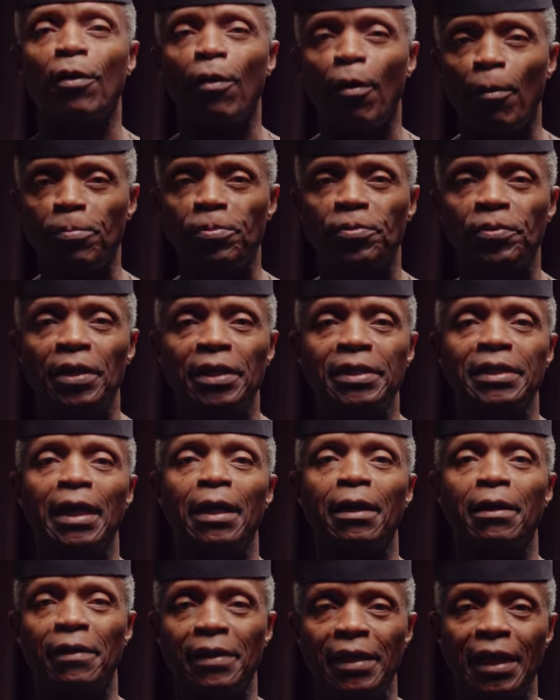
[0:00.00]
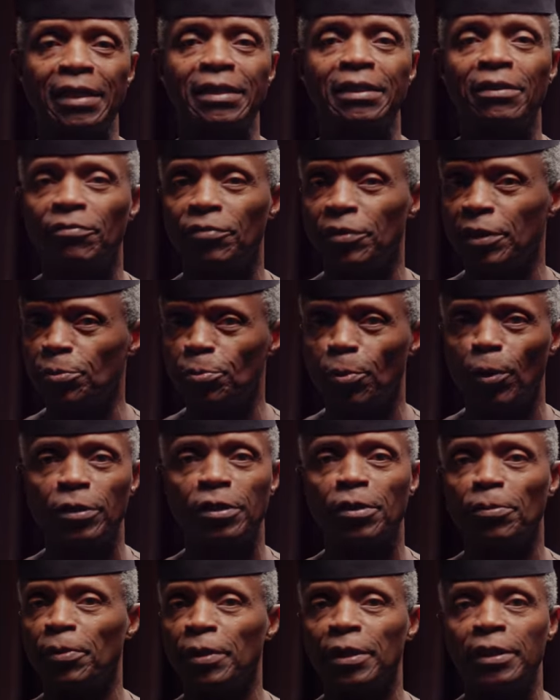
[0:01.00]
corporate and collective
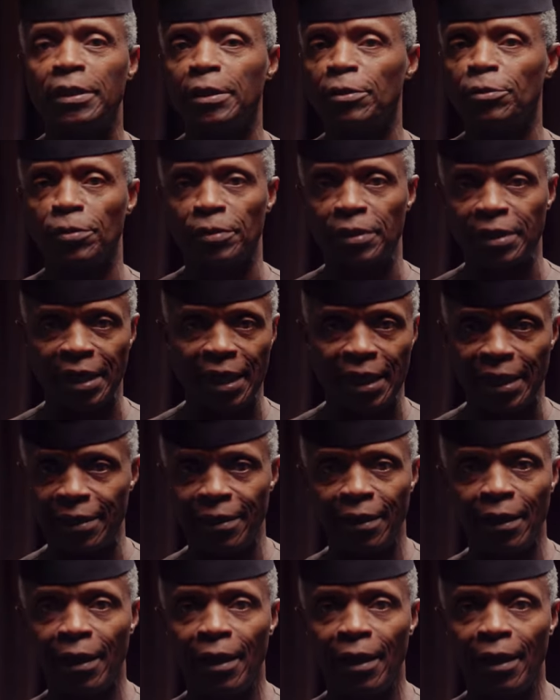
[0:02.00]
responsibility today